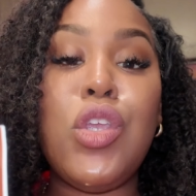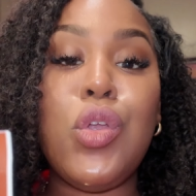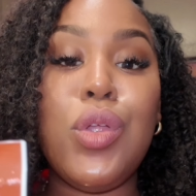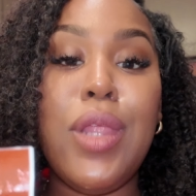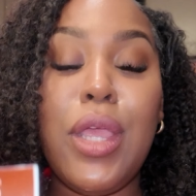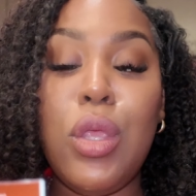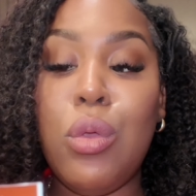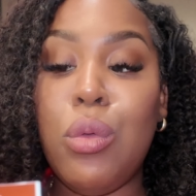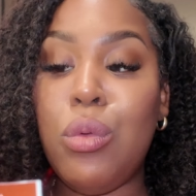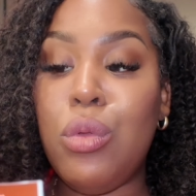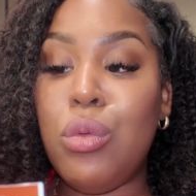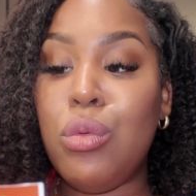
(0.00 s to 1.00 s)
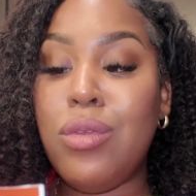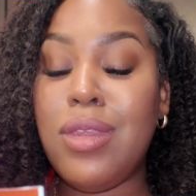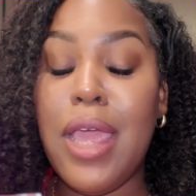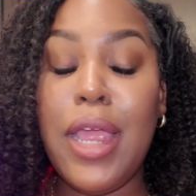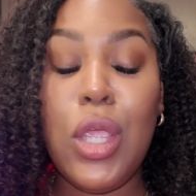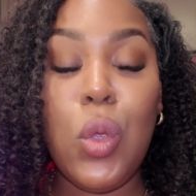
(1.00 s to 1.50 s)
sure that you do
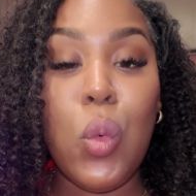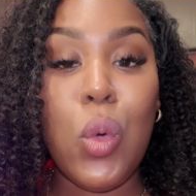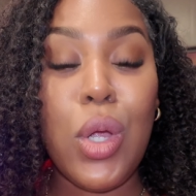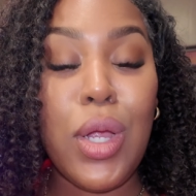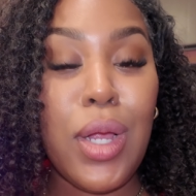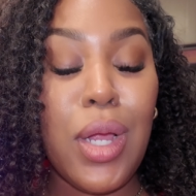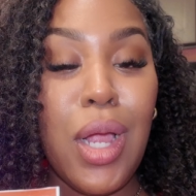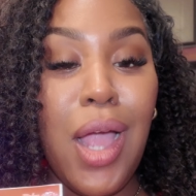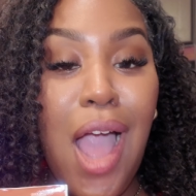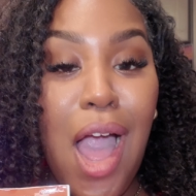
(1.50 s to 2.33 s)
set your